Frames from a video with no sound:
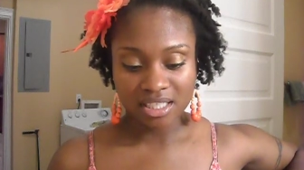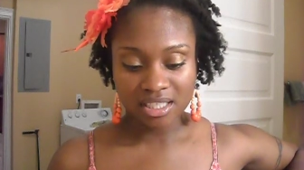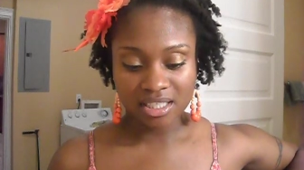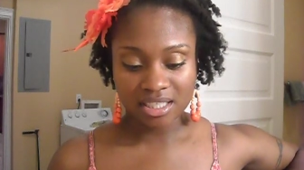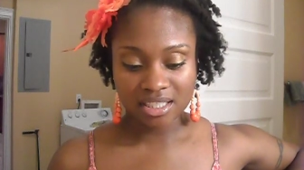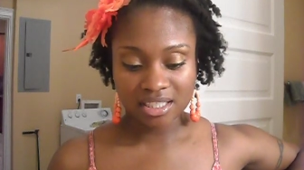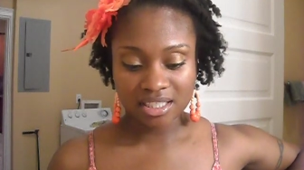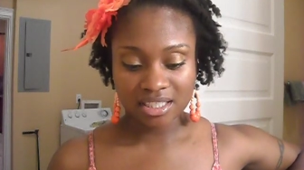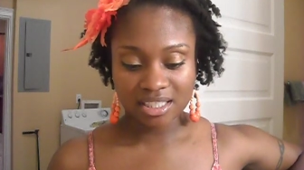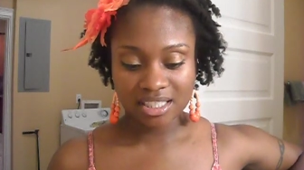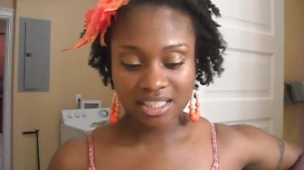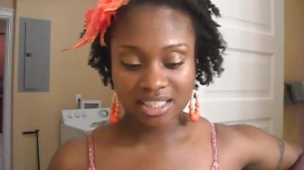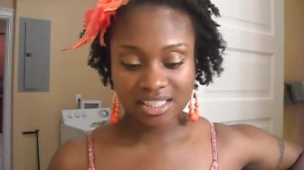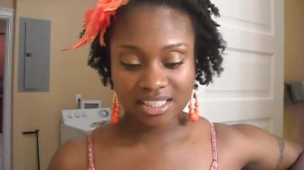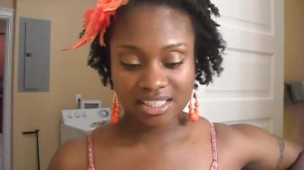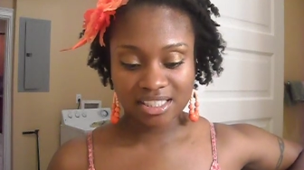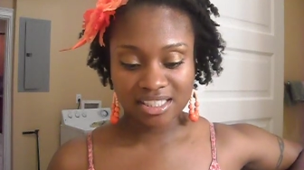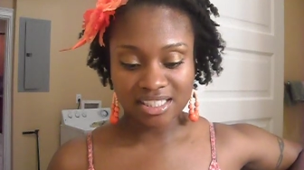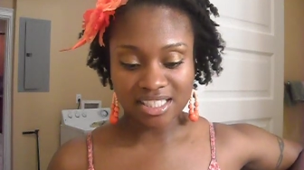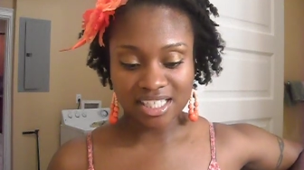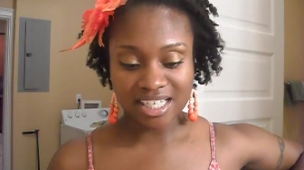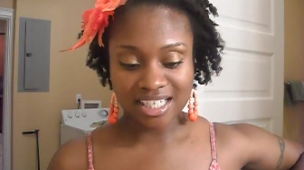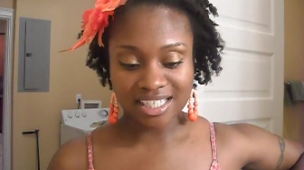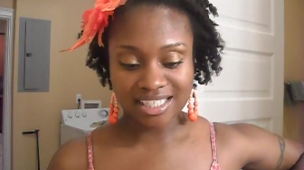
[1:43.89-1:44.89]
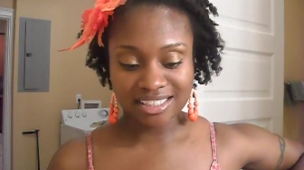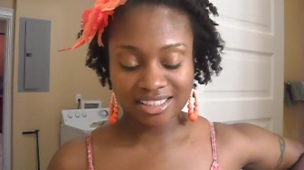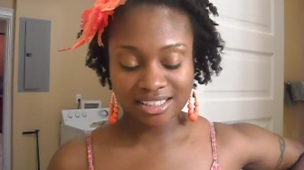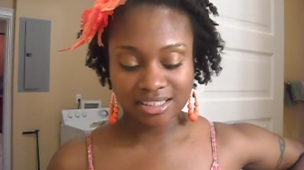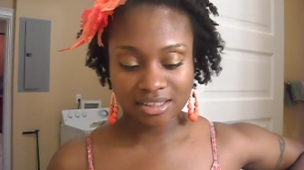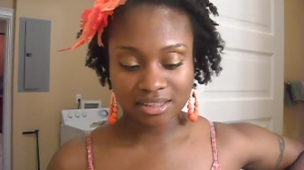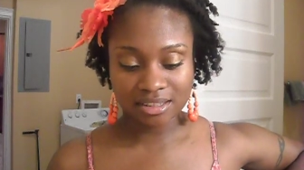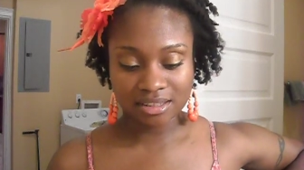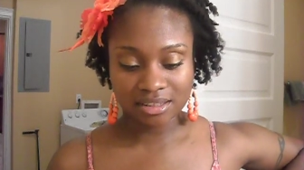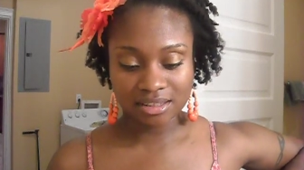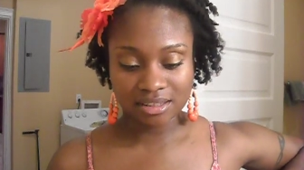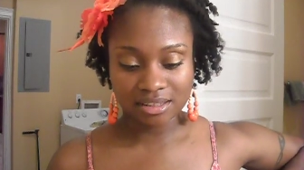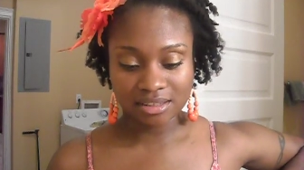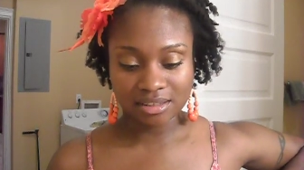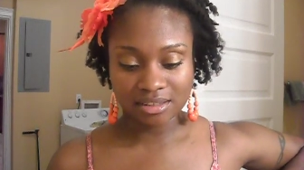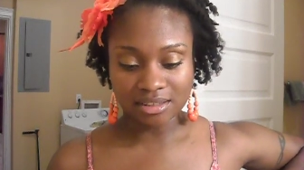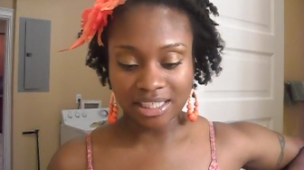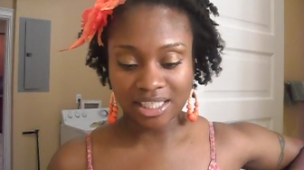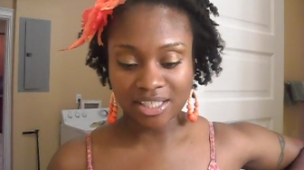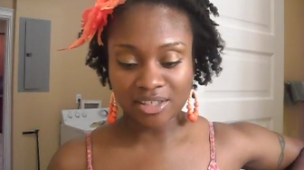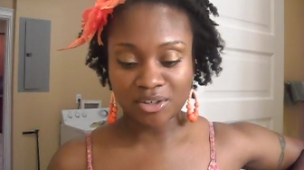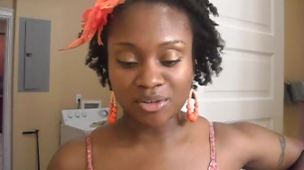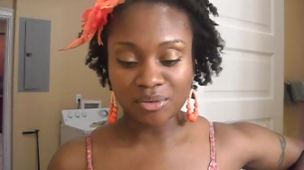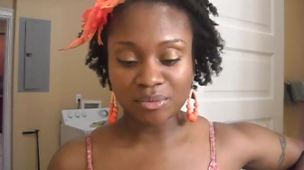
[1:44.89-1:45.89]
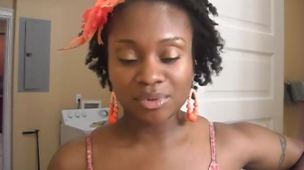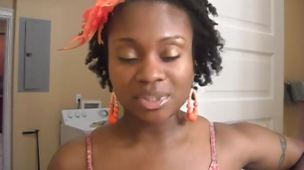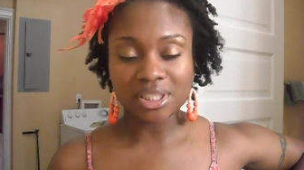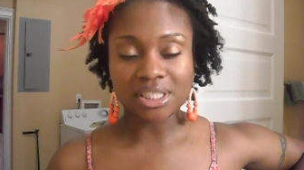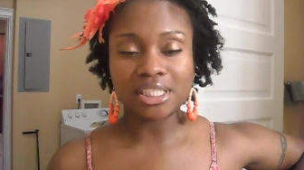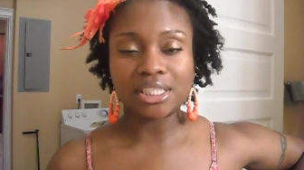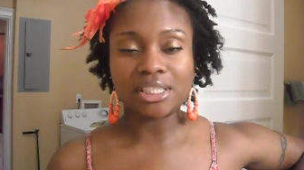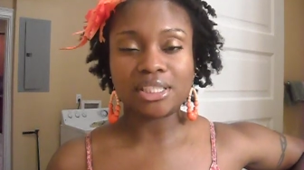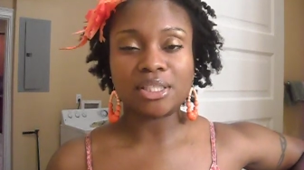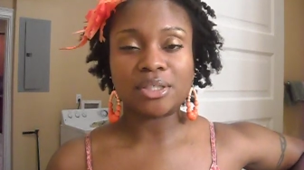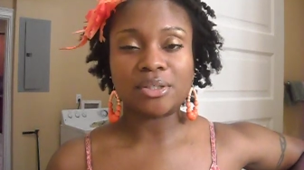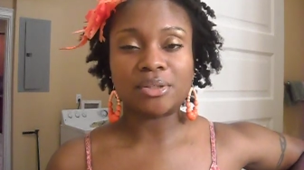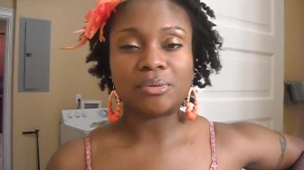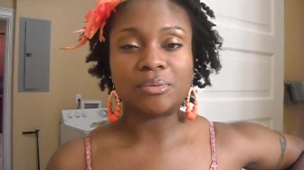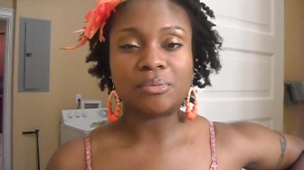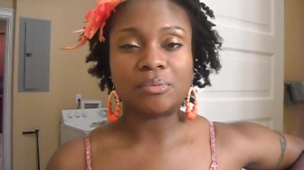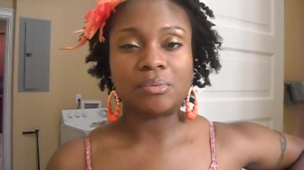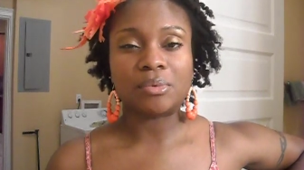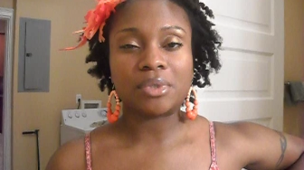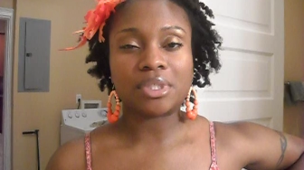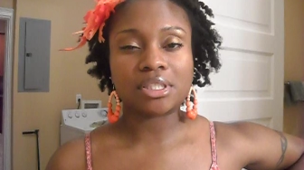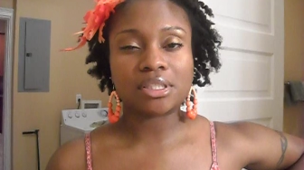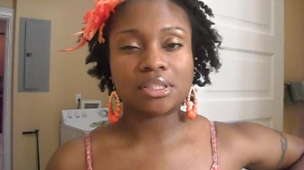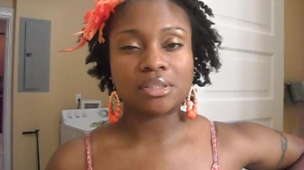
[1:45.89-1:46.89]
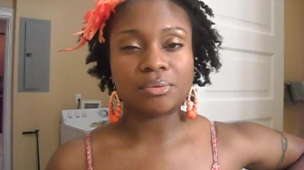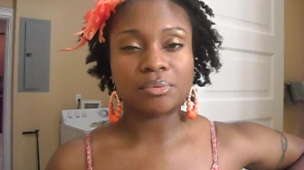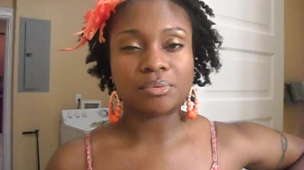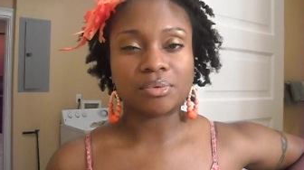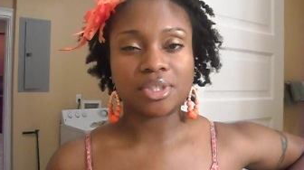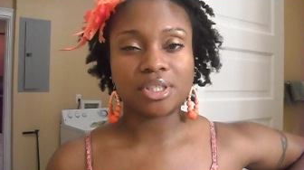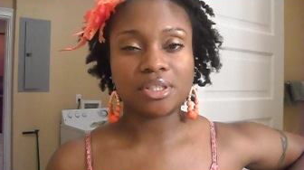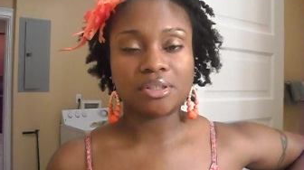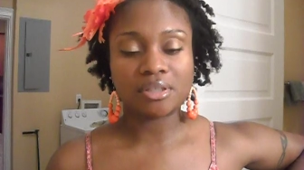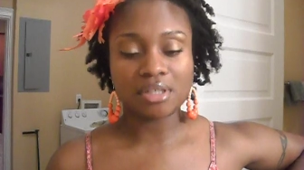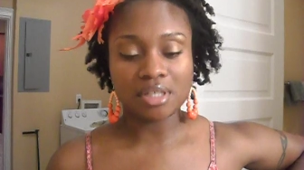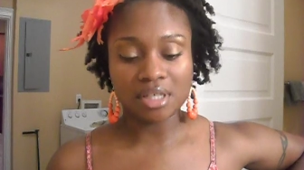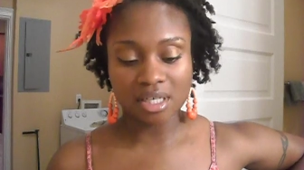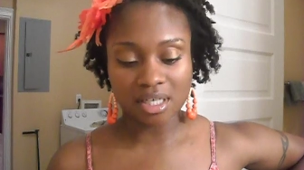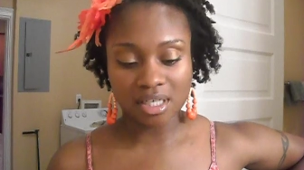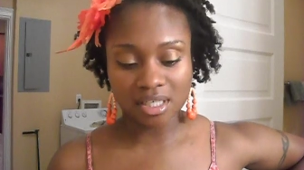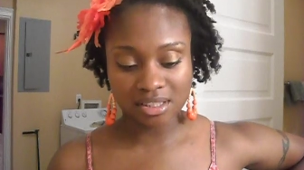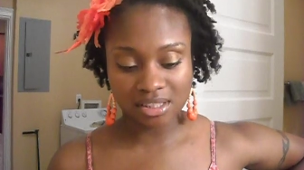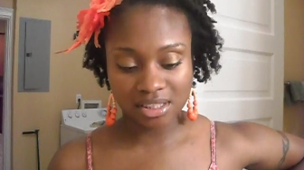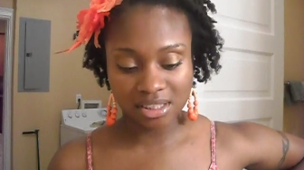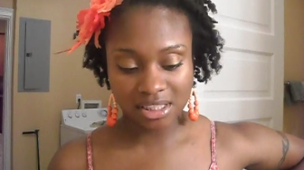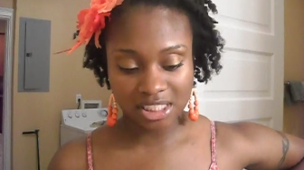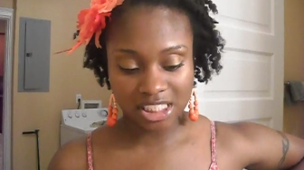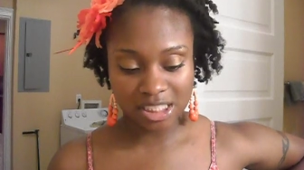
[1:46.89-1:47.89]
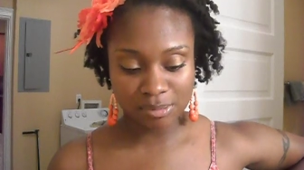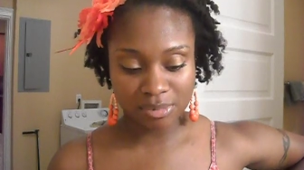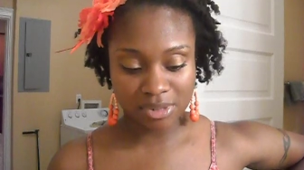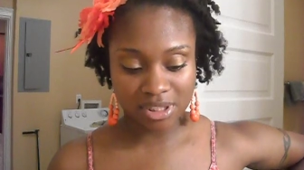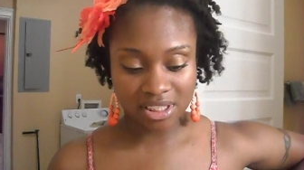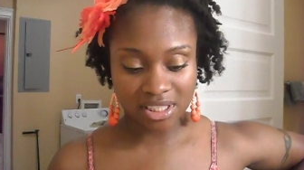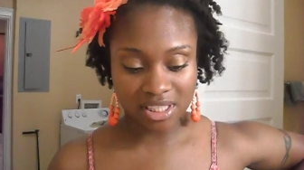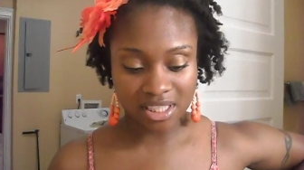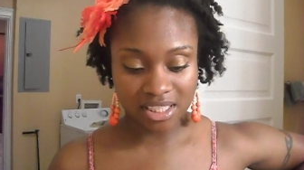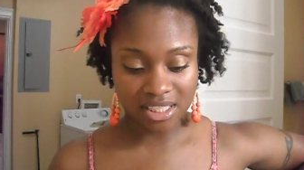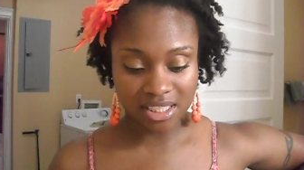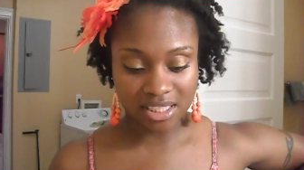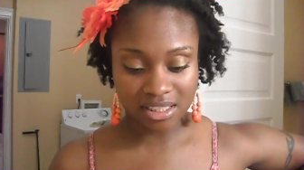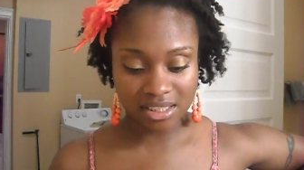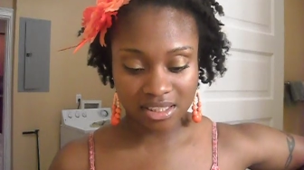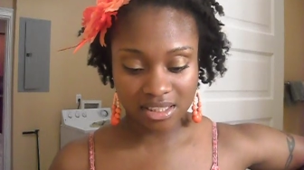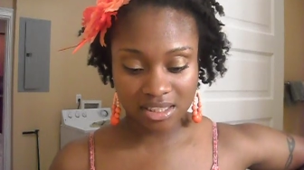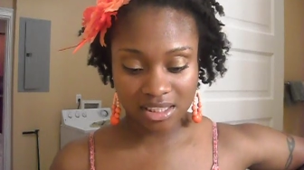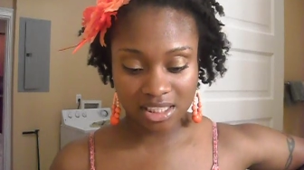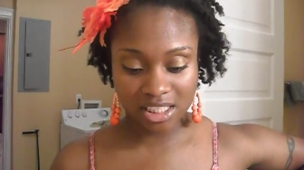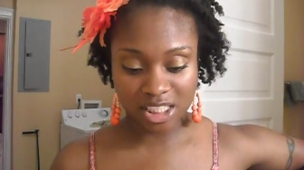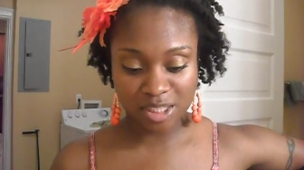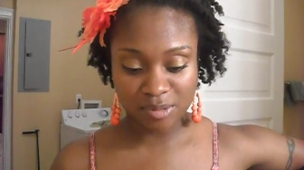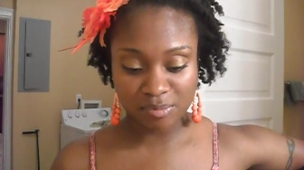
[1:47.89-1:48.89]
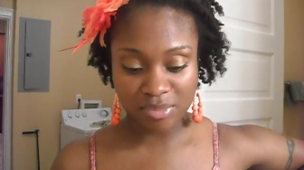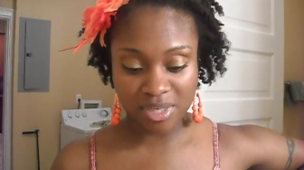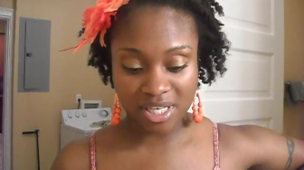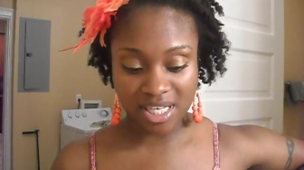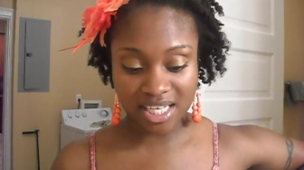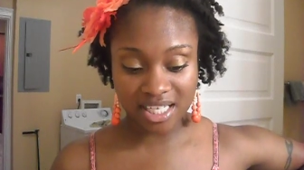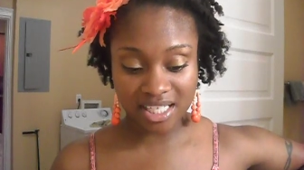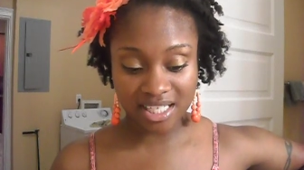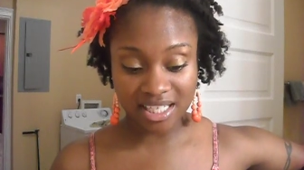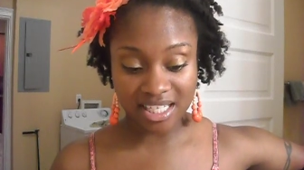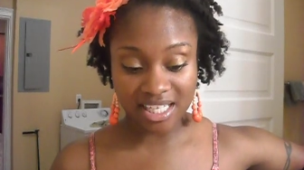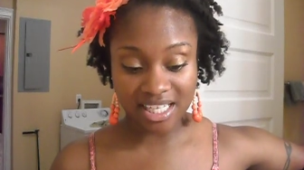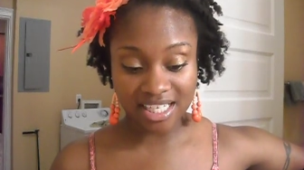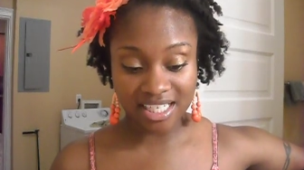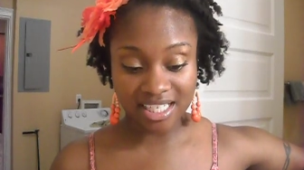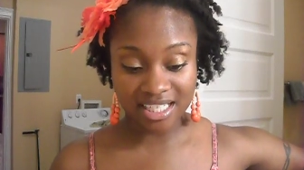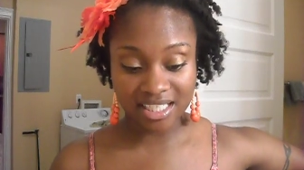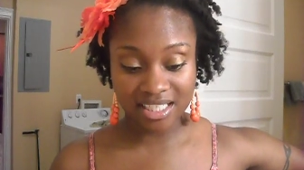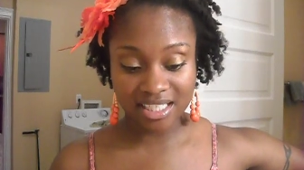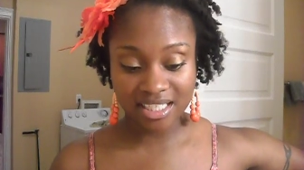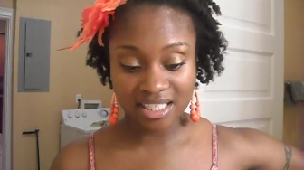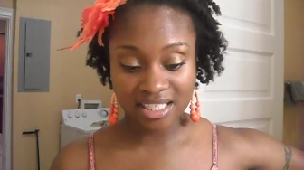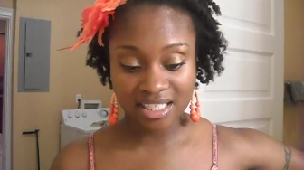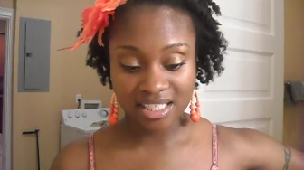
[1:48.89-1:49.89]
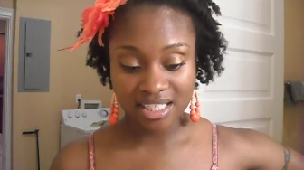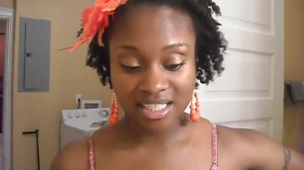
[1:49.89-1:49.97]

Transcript: Uh, it's not, they don't really know what the real cause is, but they suspect that